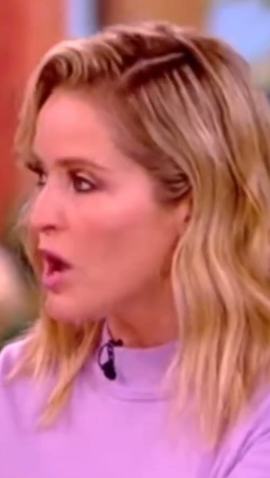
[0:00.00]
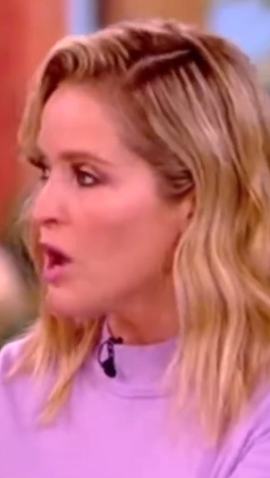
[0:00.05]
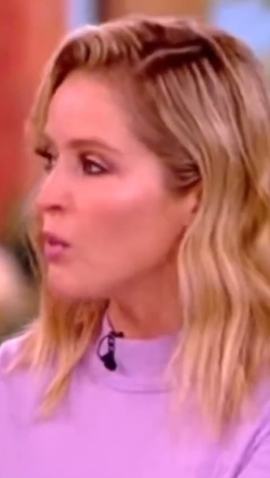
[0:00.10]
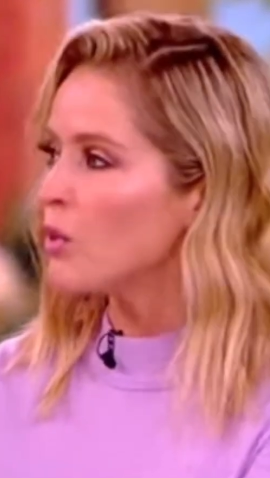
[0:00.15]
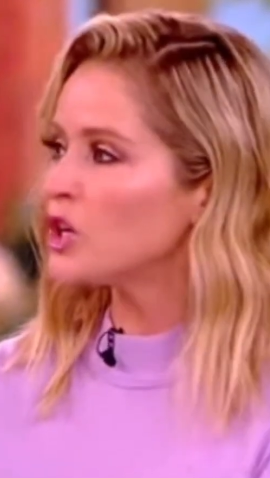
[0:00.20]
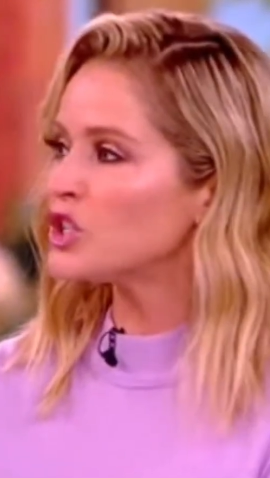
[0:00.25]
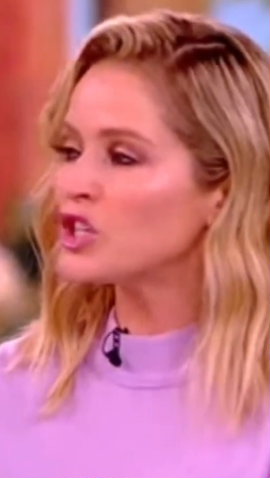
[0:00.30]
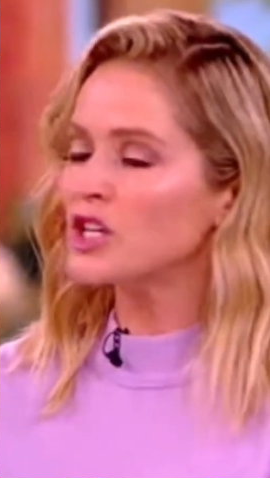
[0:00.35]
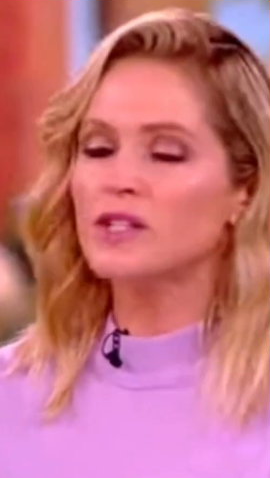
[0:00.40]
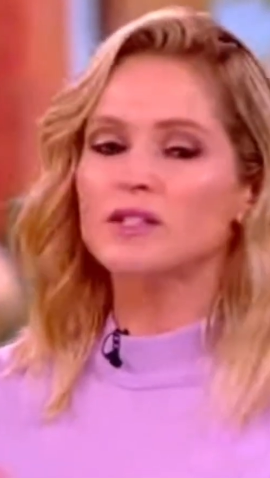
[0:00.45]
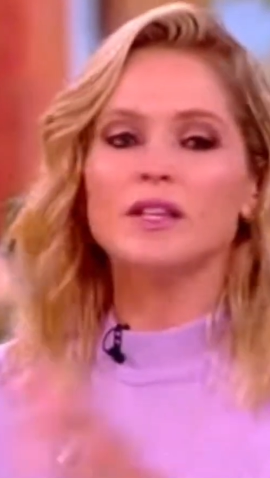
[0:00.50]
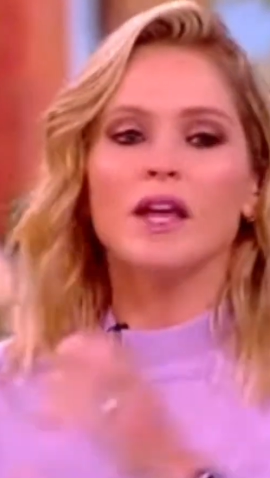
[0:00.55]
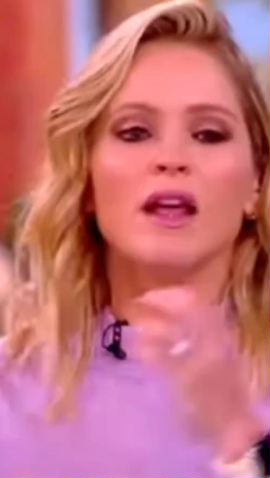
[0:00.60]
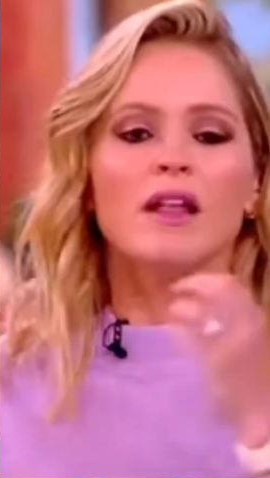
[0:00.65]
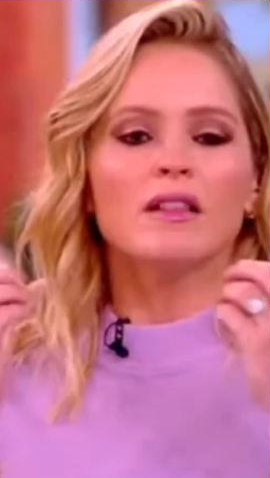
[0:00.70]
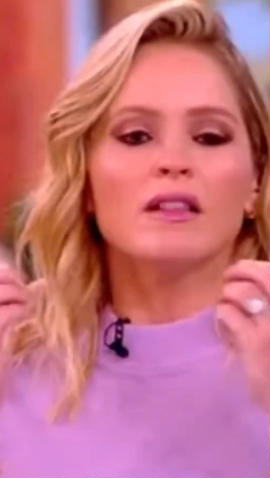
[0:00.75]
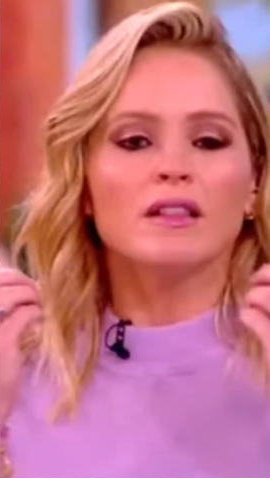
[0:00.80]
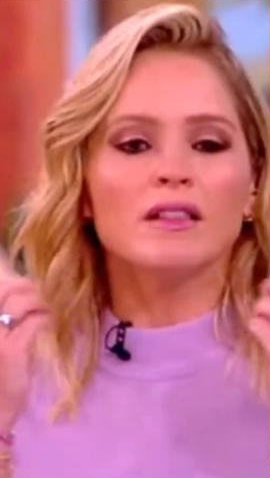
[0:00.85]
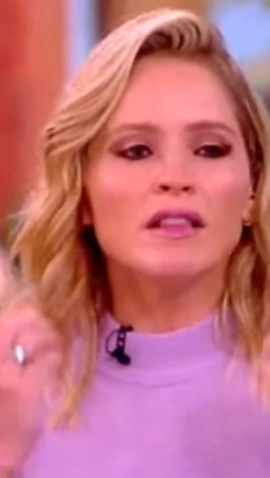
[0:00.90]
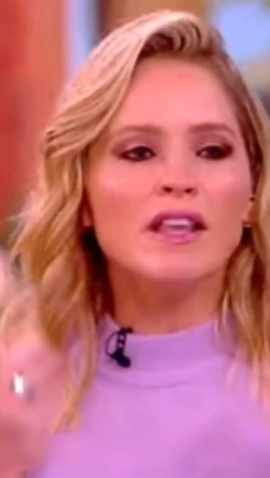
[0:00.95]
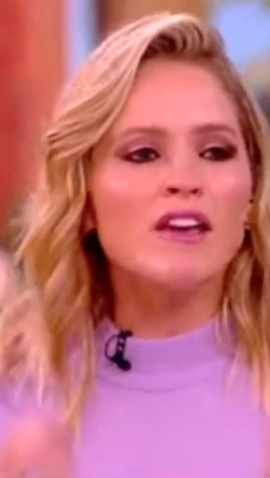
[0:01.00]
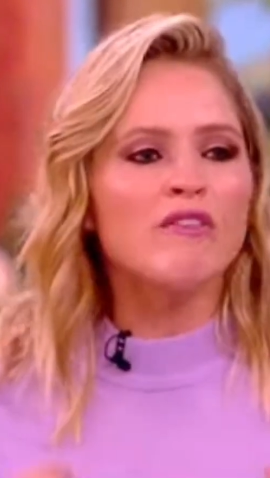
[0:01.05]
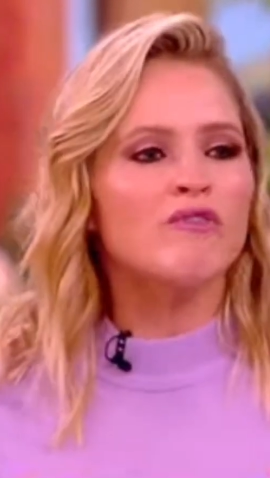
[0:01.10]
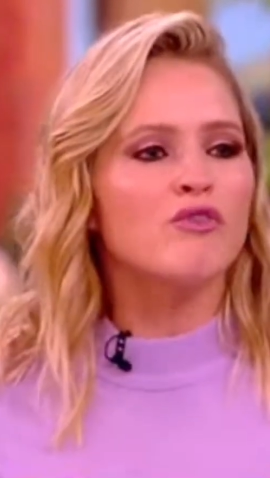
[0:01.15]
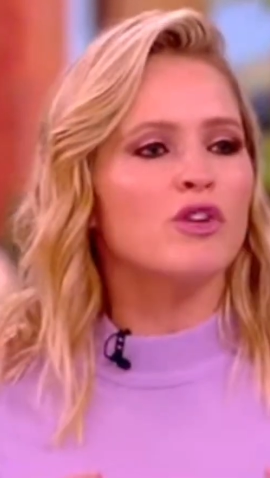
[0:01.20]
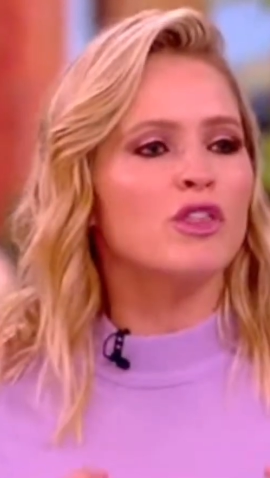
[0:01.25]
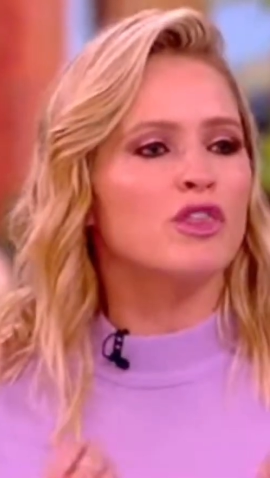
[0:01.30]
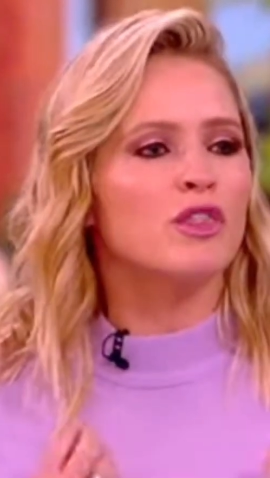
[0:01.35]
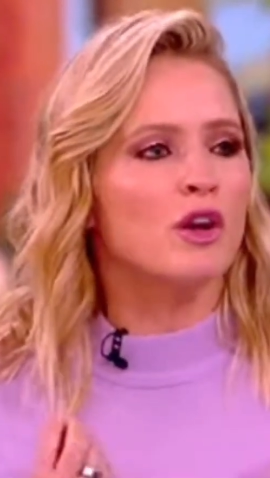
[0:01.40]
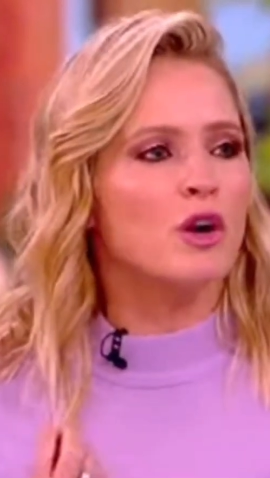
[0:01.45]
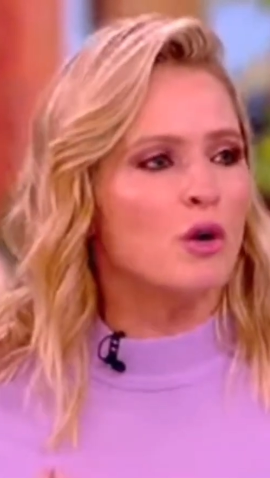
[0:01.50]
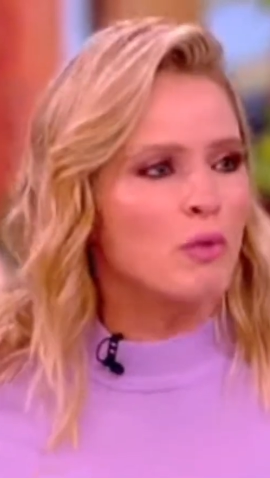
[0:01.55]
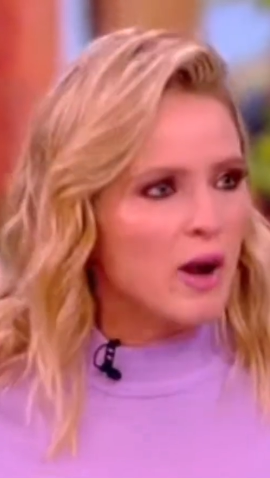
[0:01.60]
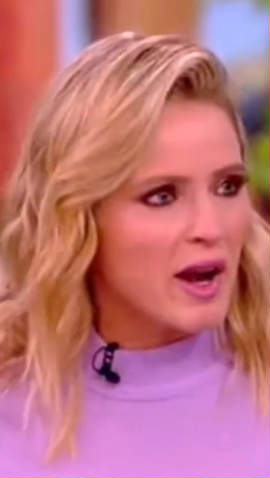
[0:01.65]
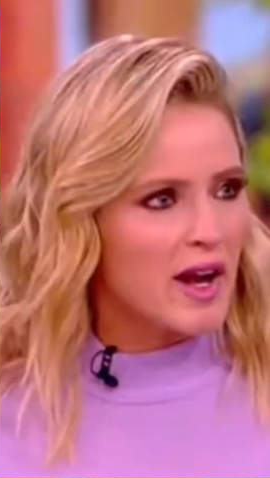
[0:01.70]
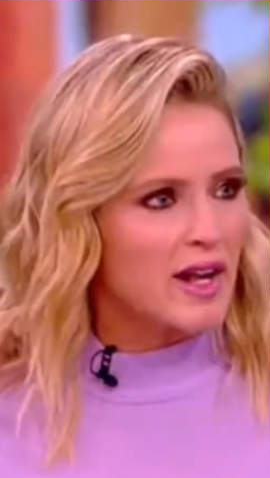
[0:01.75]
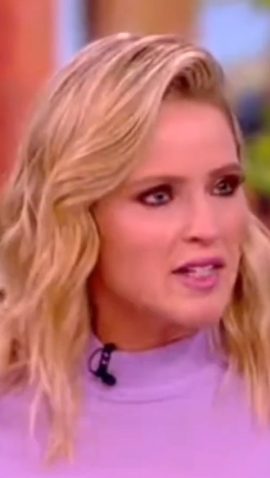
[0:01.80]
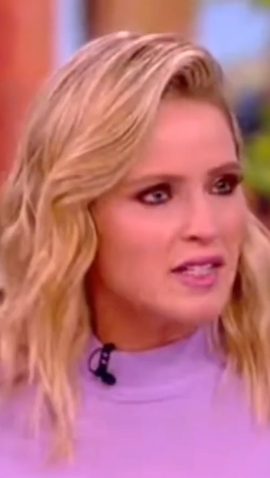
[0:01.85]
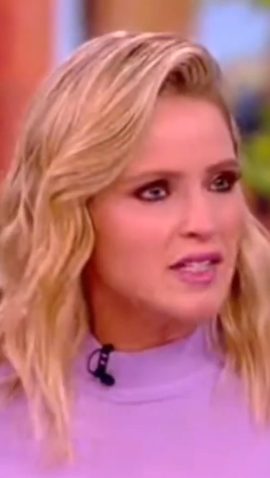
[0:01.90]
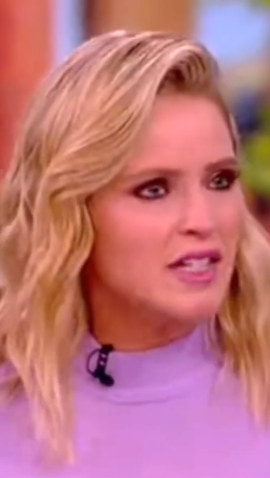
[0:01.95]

which is live with the grace,